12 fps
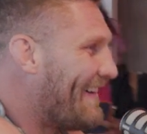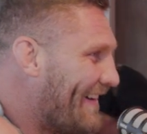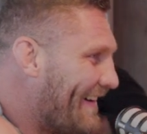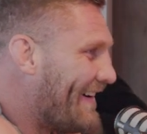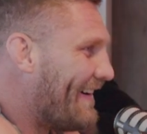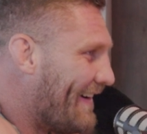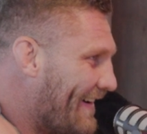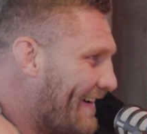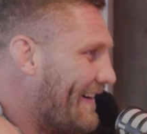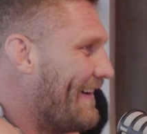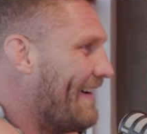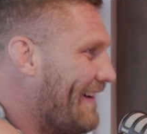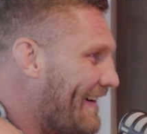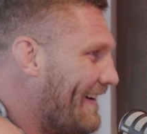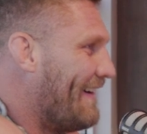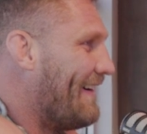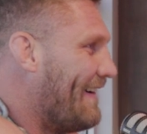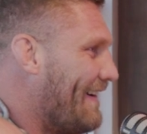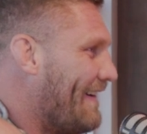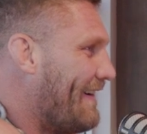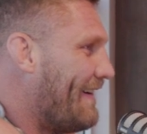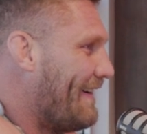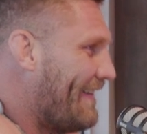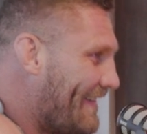and stronger than
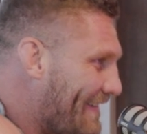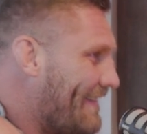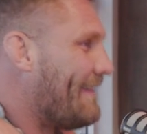Dusty's.